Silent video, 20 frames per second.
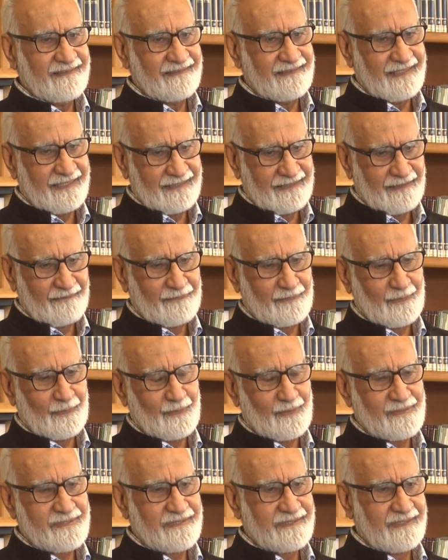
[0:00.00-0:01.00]
then, of
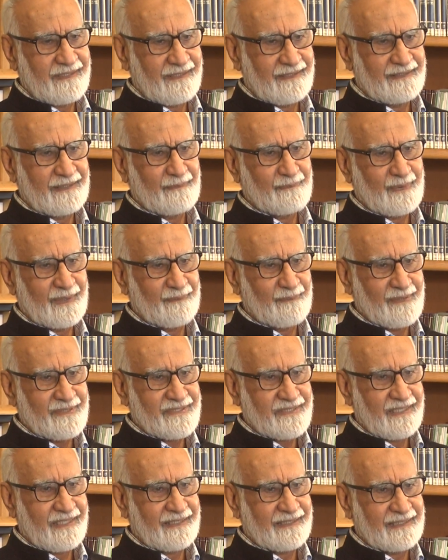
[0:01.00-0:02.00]
course, other people
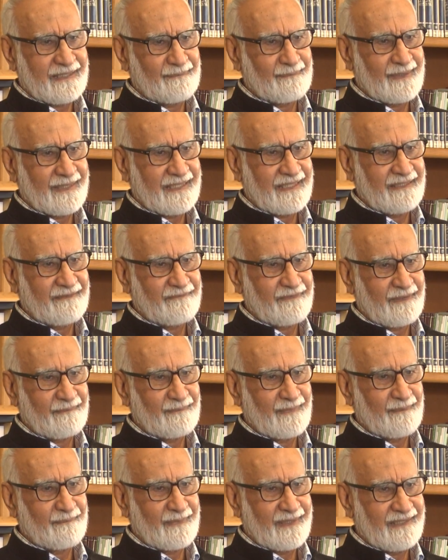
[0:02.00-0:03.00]
start coming in from
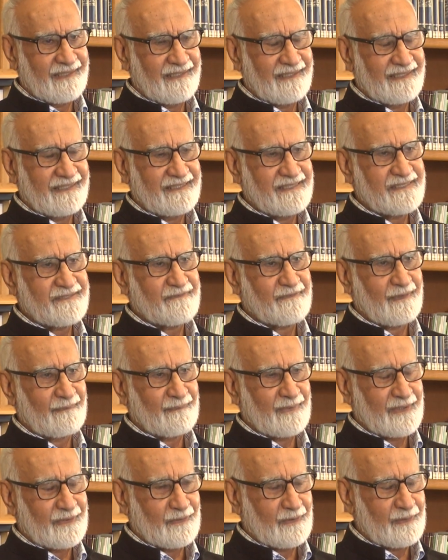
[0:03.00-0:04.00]
the Middle East, from
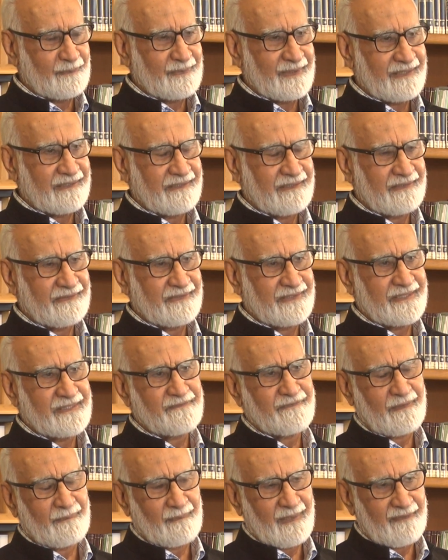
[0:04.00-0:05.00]
the European countries,
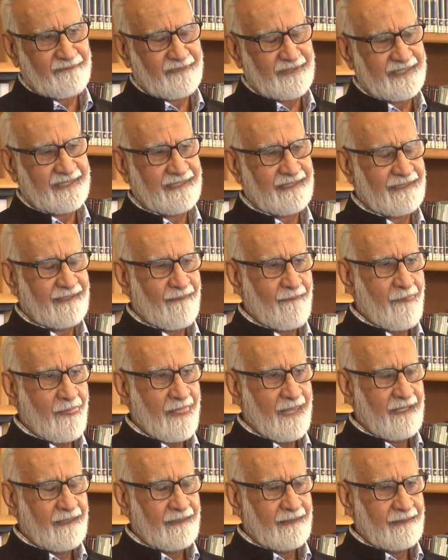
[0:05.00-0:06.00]
from Africa.
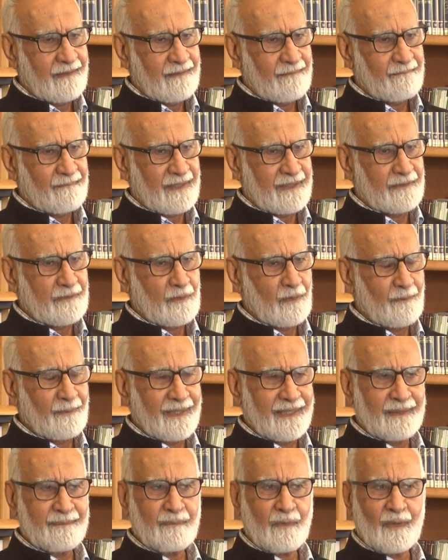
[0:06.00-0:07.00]
But
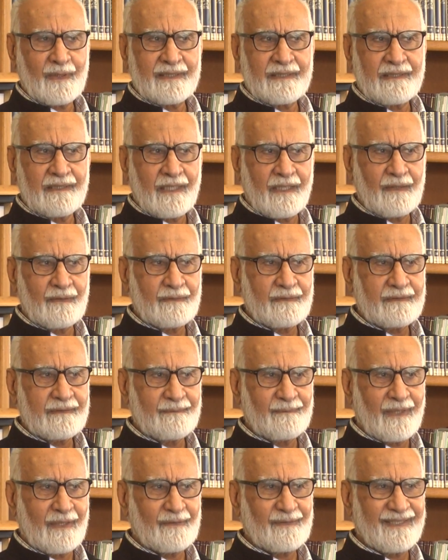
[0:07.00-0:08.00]
nobody pointed out
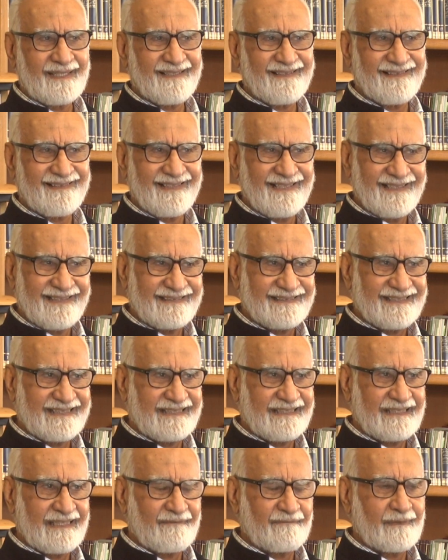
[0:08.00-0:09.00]
about the
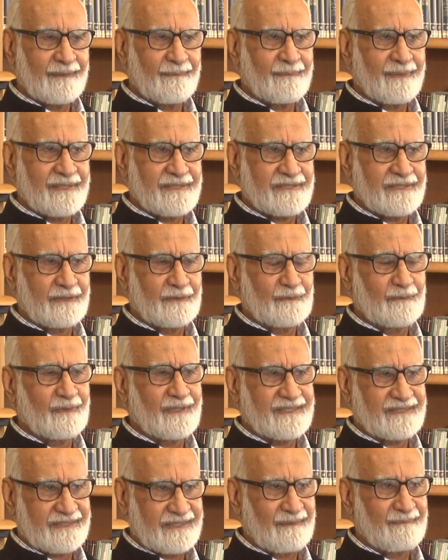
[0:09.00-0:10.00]
religion of the person who
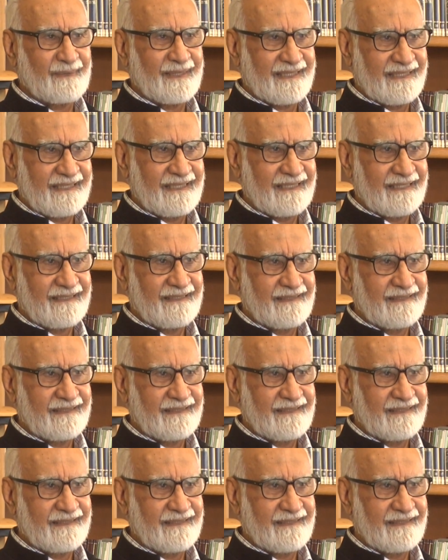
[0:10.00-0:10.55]
was coming in.